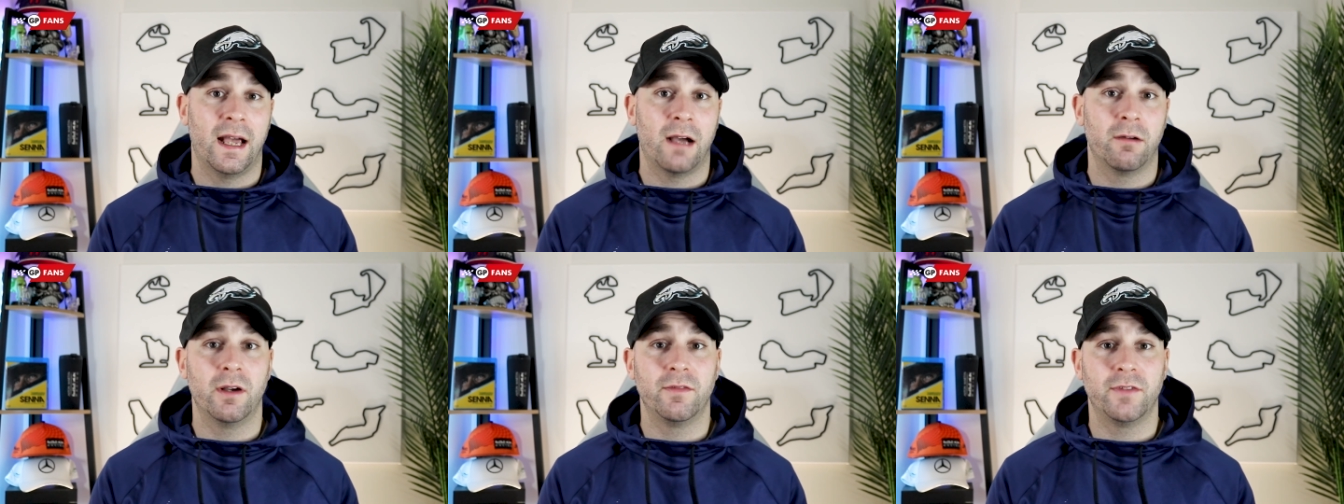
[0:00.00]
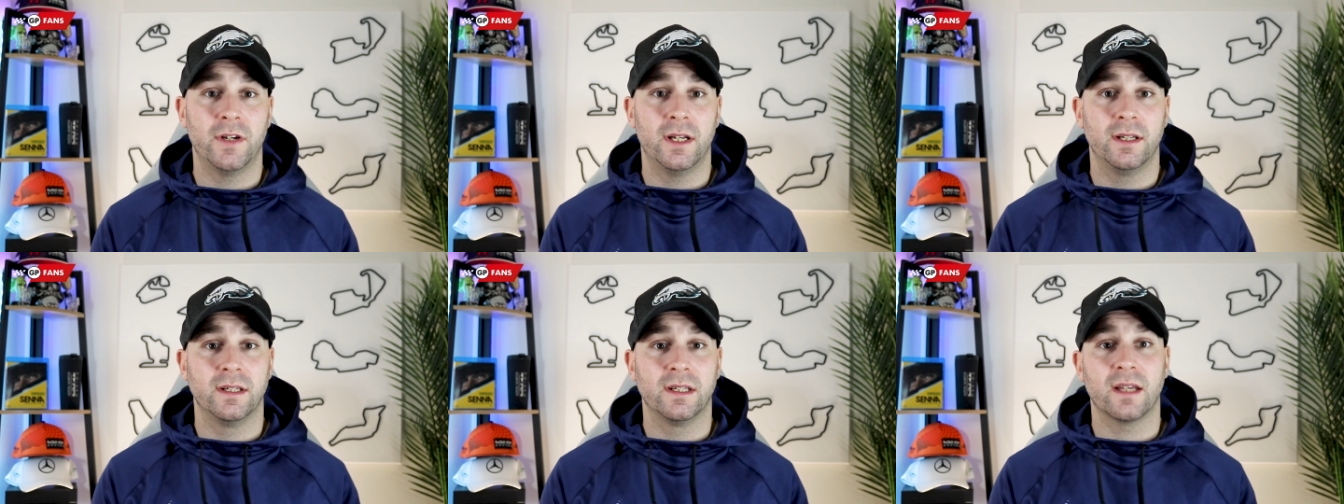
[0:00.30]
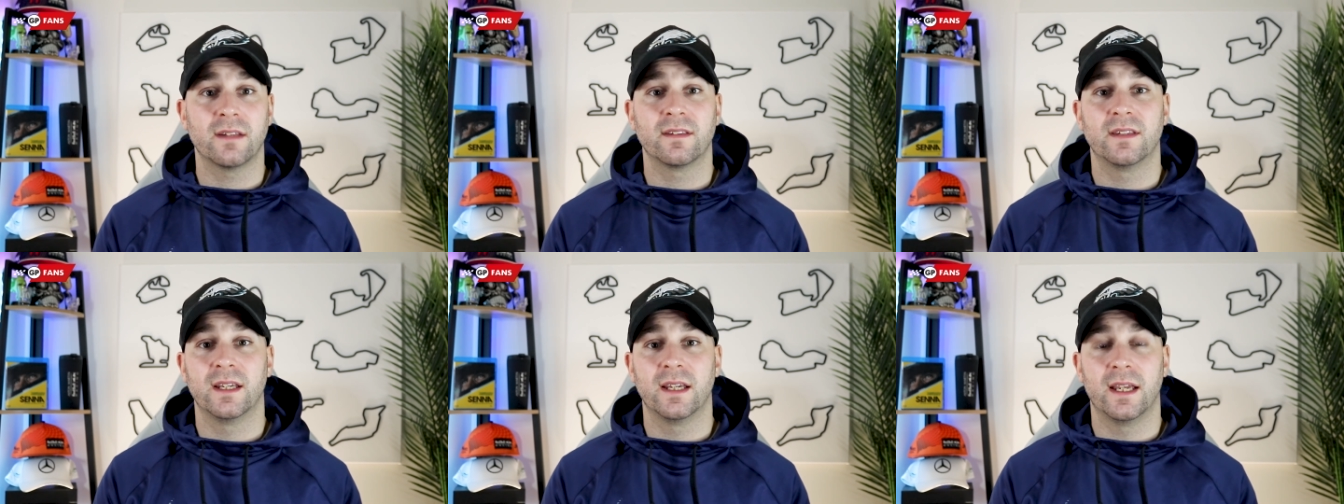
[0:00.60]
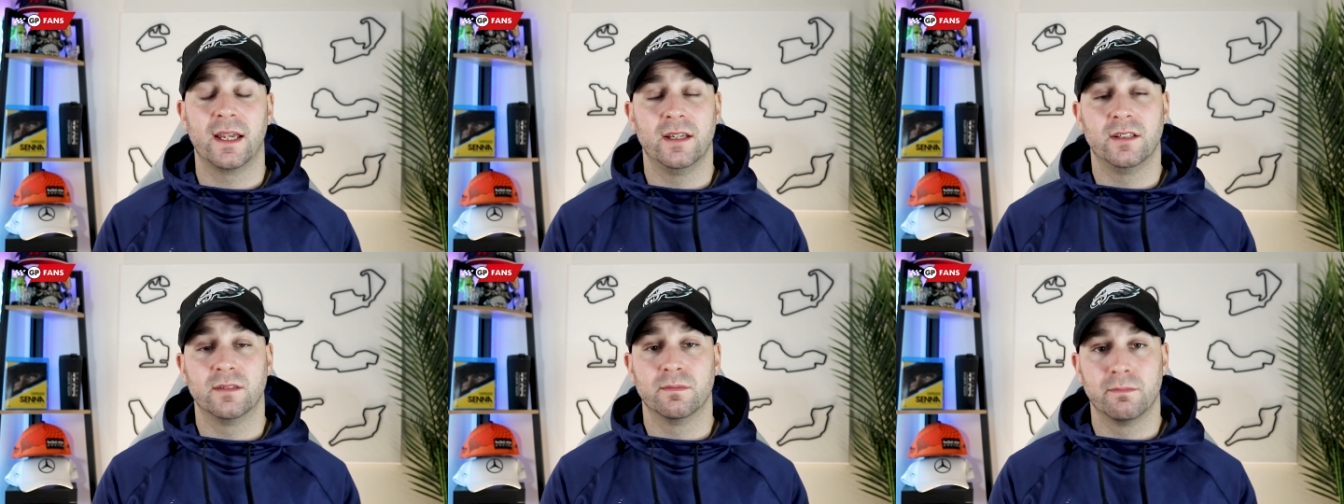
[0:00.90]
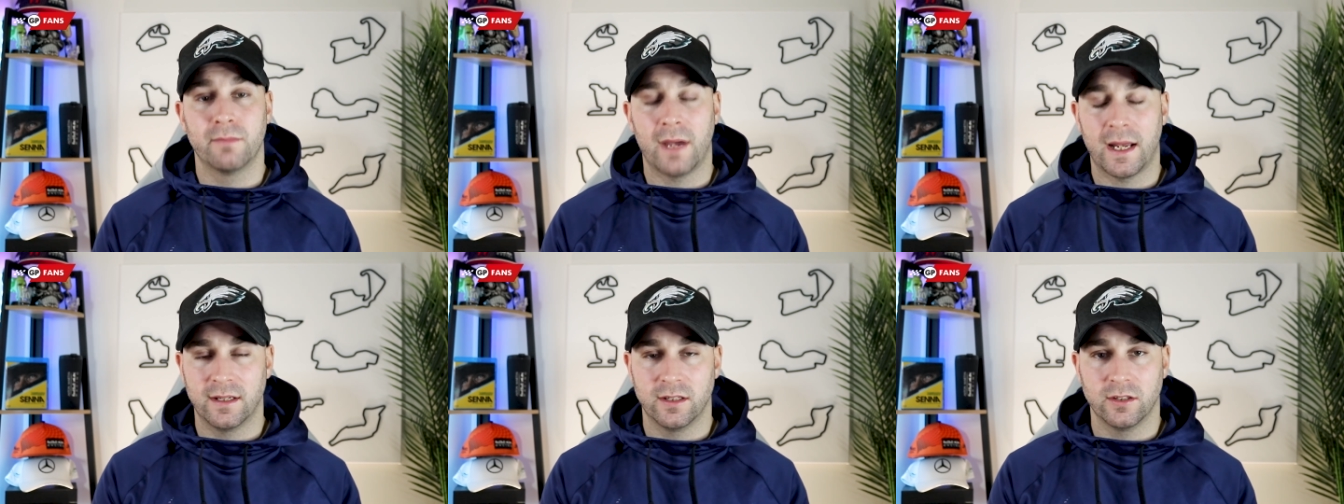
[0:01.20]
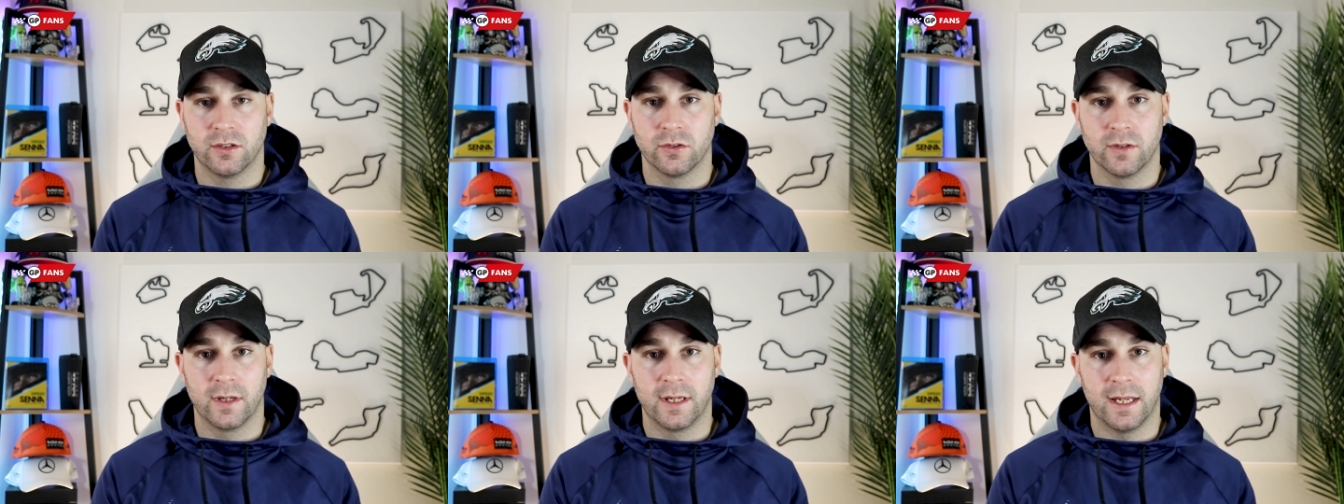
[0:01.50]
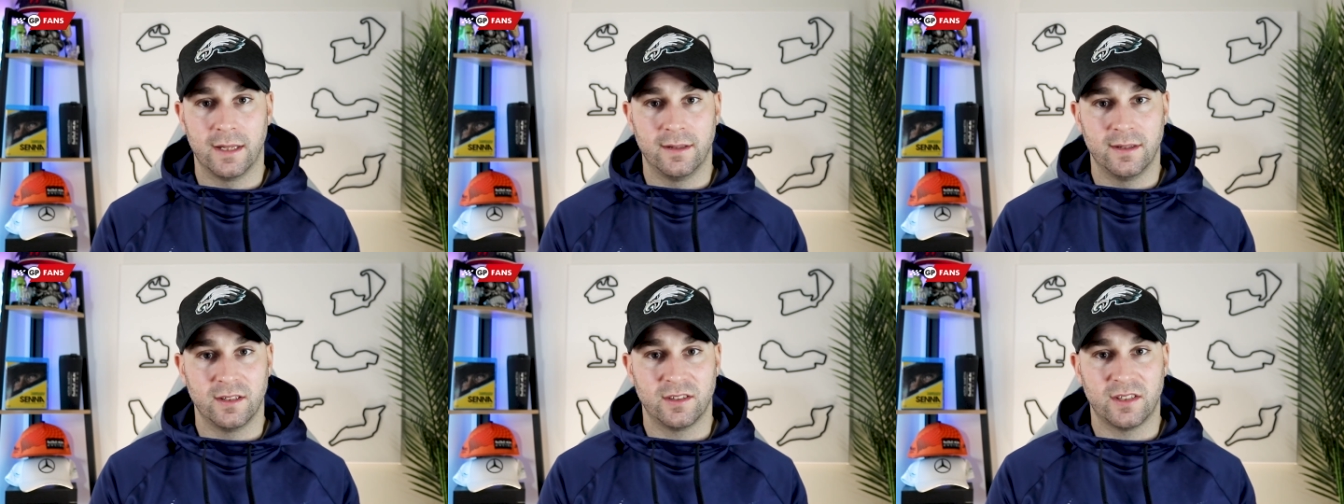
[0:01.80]
However, nothing is mandatory
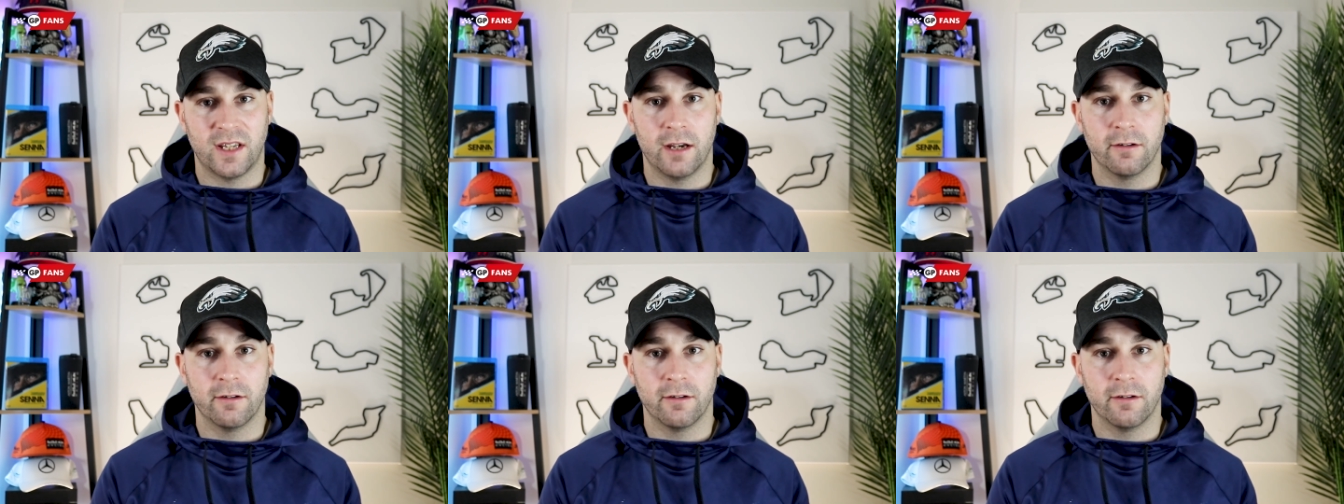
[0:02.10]
in this